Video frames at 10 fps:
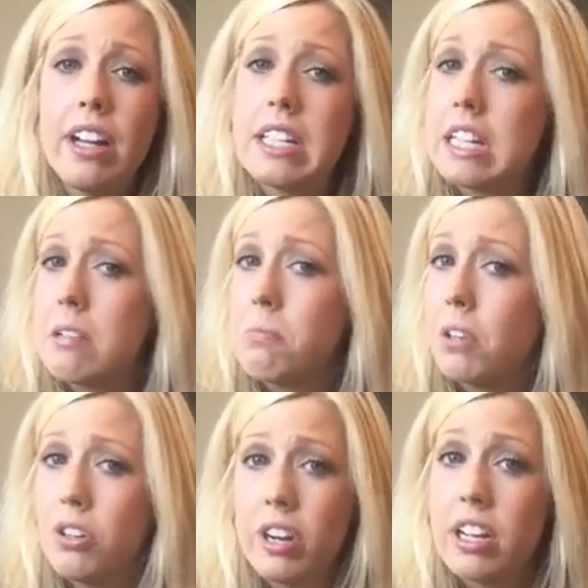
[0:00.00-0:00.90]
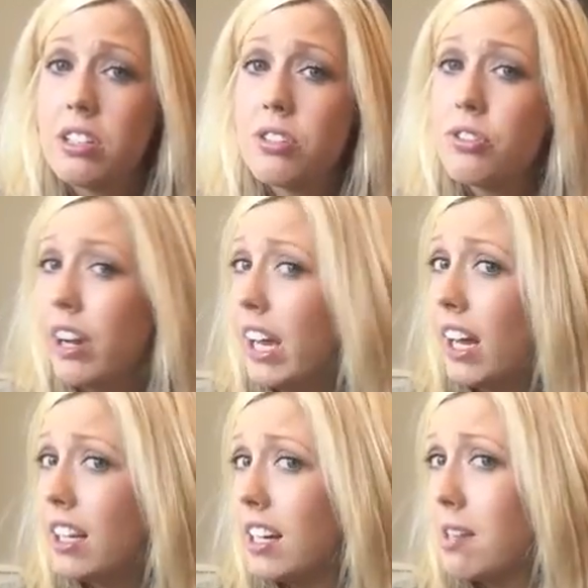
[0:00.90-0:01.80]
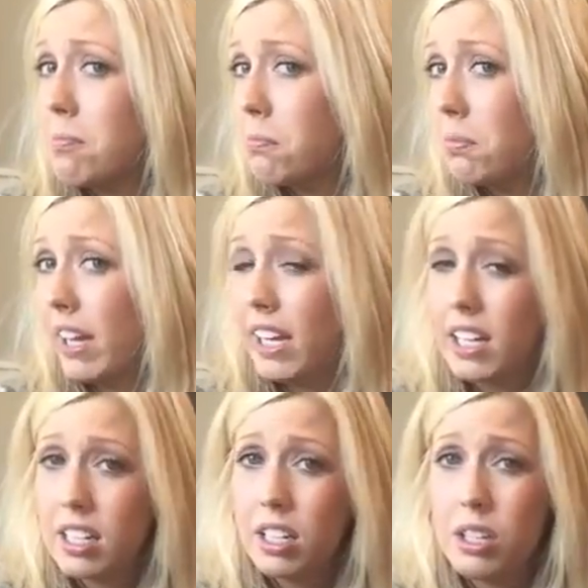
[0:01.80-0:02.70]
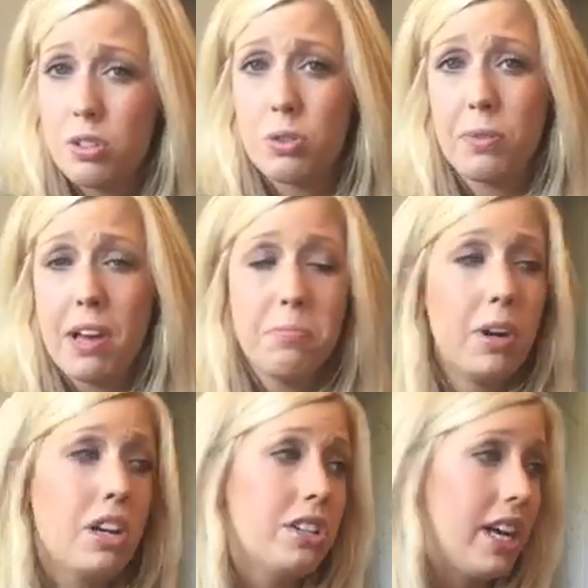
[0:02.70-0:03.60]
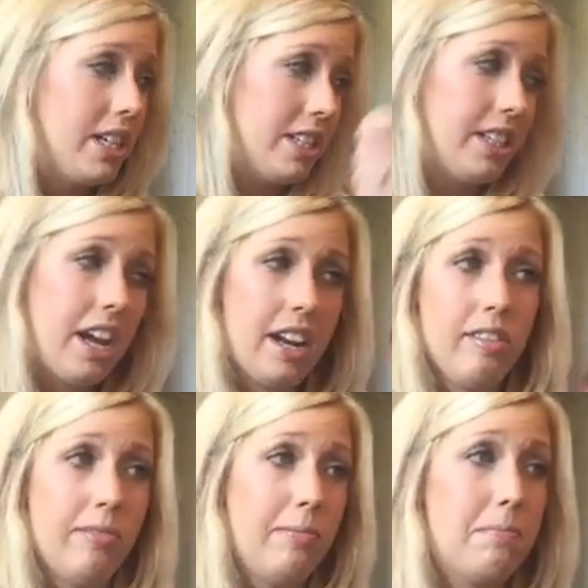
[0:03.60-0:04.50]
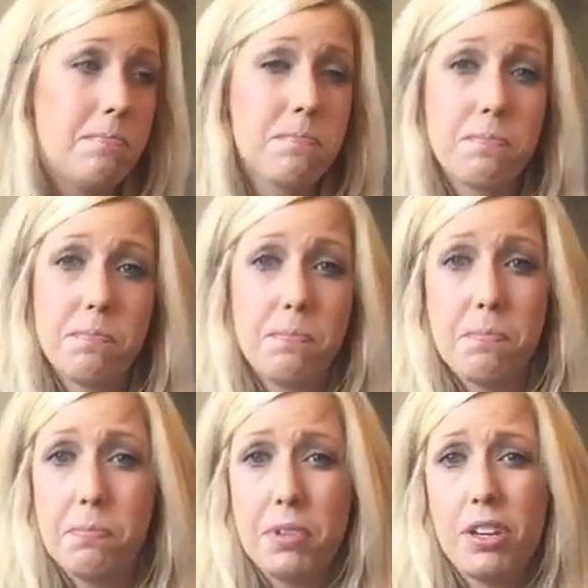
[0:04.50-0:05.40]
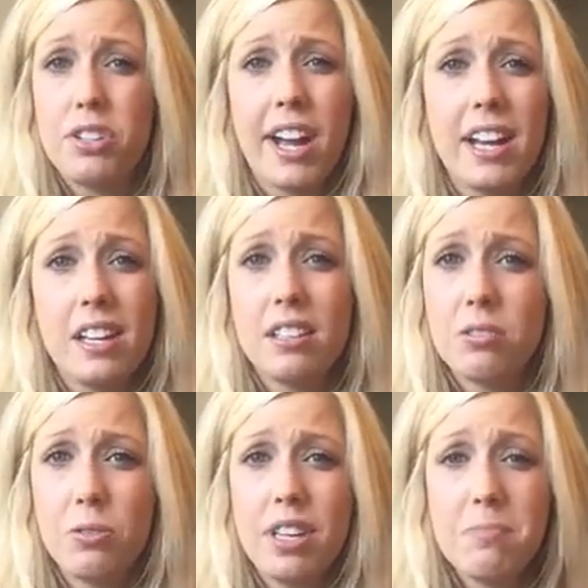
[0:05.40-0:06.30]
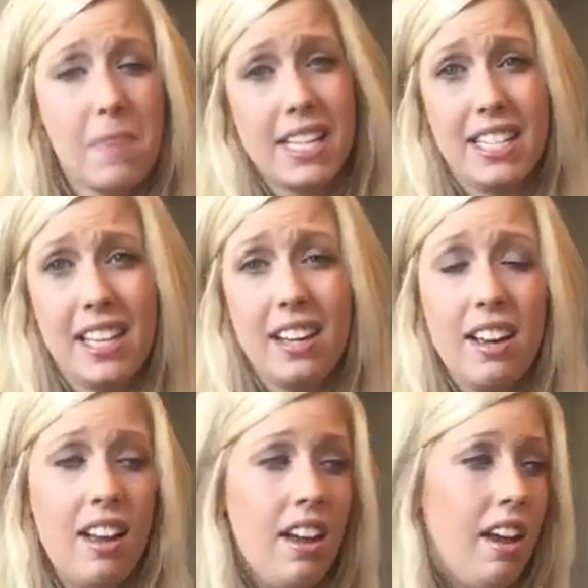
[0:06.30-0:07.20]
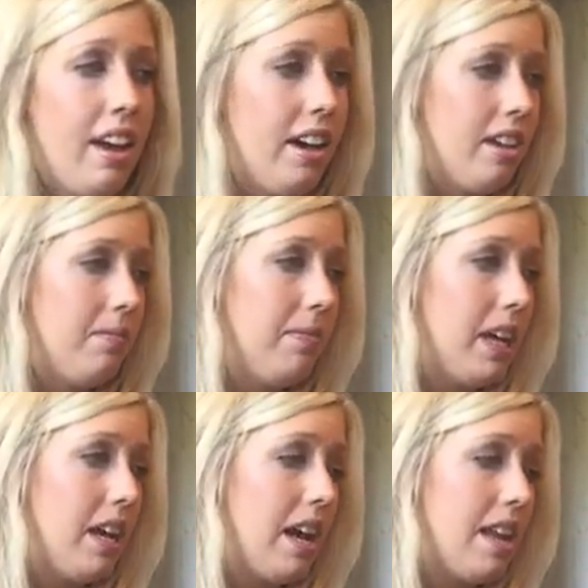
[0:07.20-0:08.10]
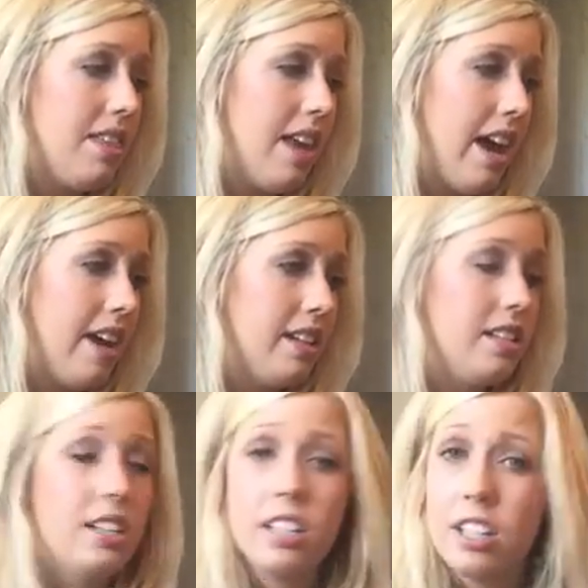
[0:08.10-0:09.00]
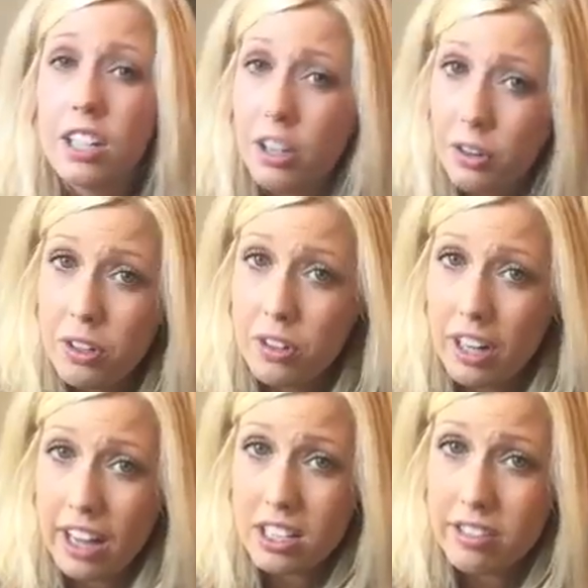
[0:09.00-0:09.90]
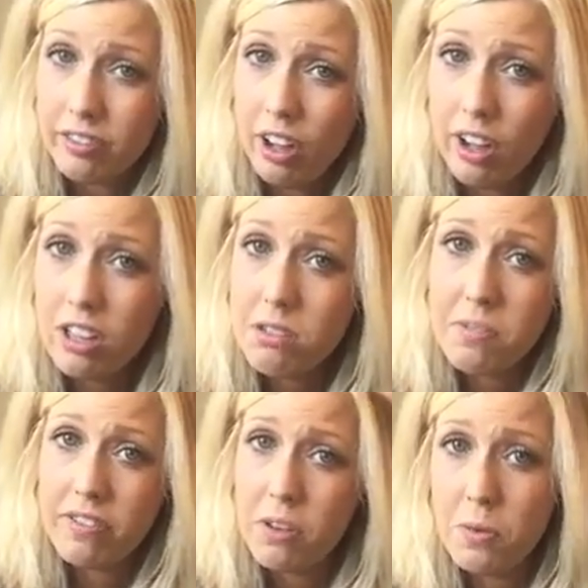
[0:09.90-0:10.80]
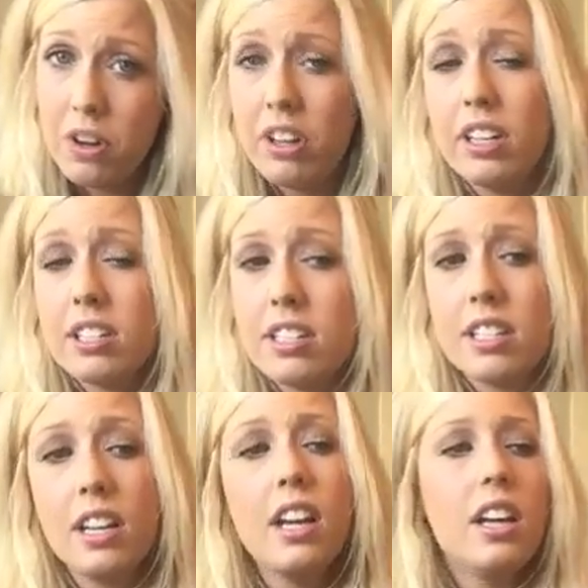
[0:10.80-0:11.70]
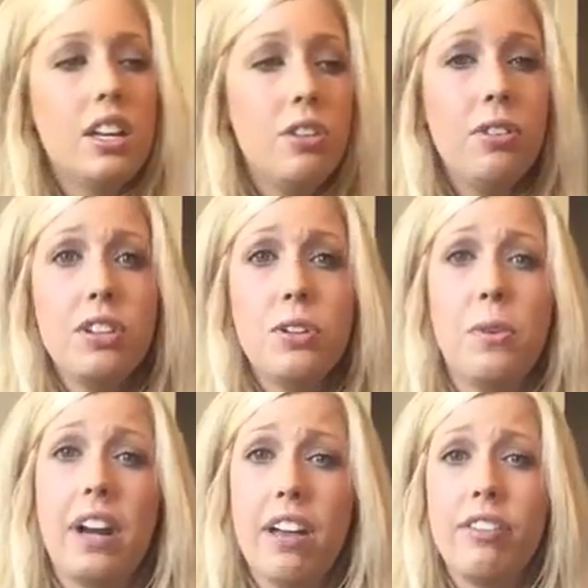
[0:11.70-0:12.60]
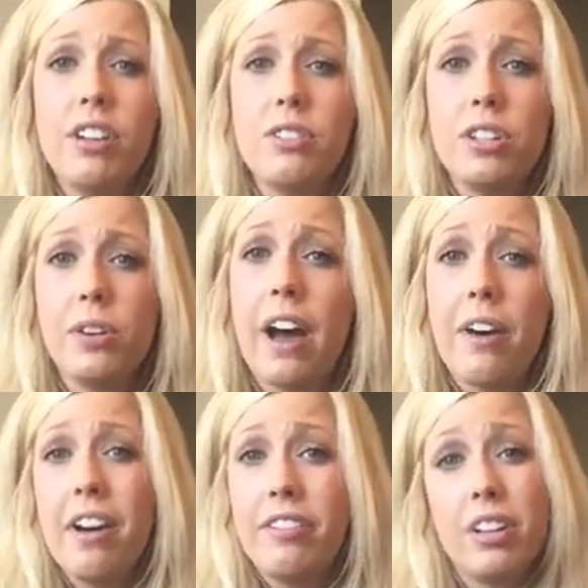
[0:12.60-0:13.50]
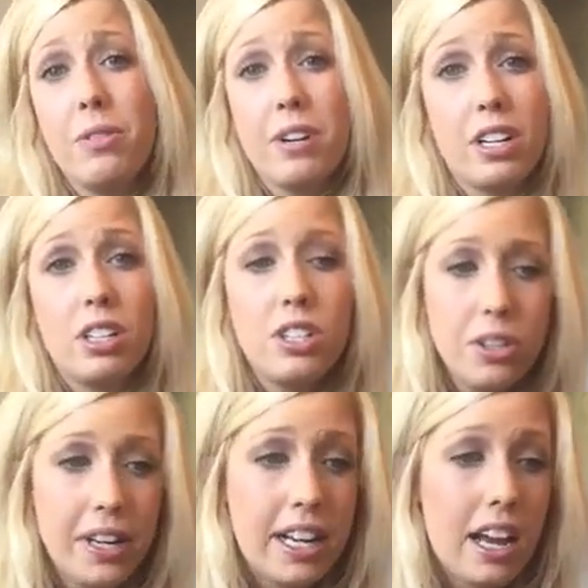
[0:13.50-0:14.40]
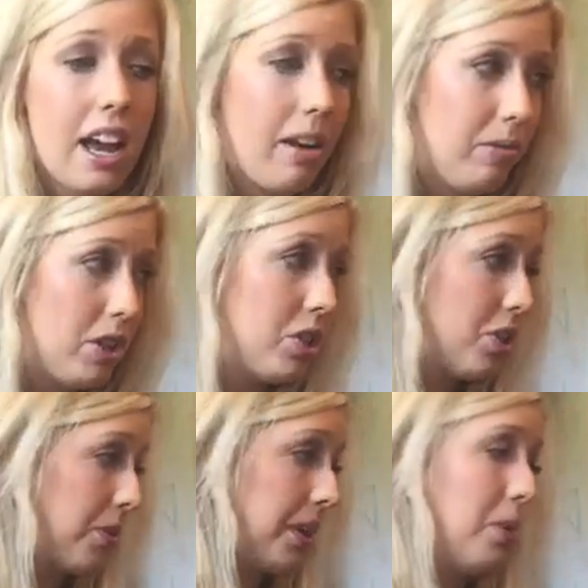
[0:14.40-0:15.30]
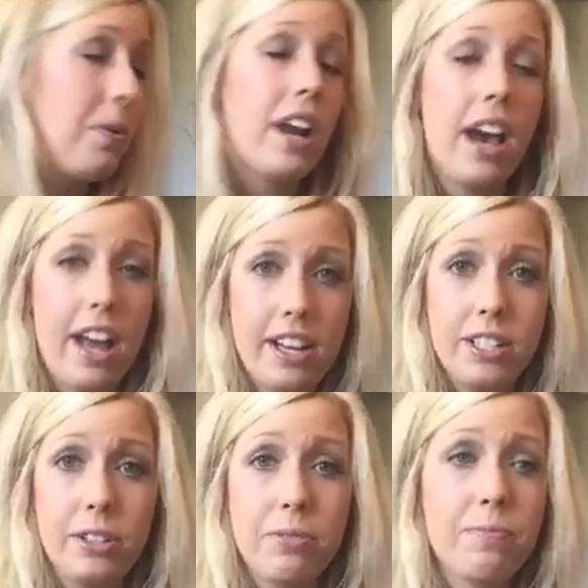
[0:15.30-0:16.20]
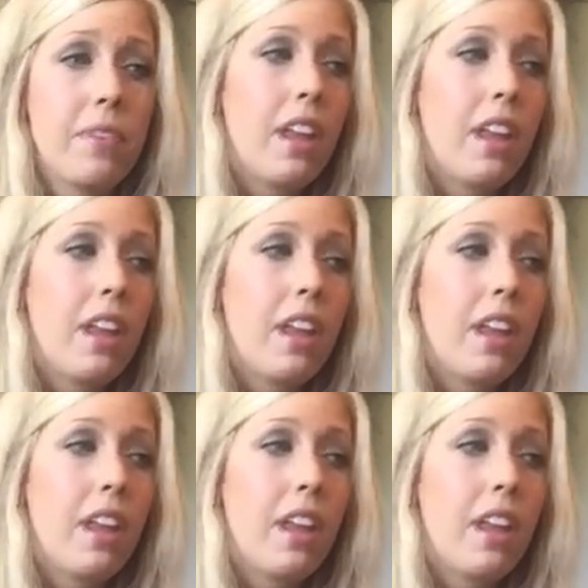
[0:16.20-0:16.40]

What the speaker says: I didn't blow dry it straight. I didn't like use the round brush. I just kind of blow dried it really messy. And that, you know, you can add some volume if you want. You can do whatever you do, however you want to do it. I'm just showing you what I do.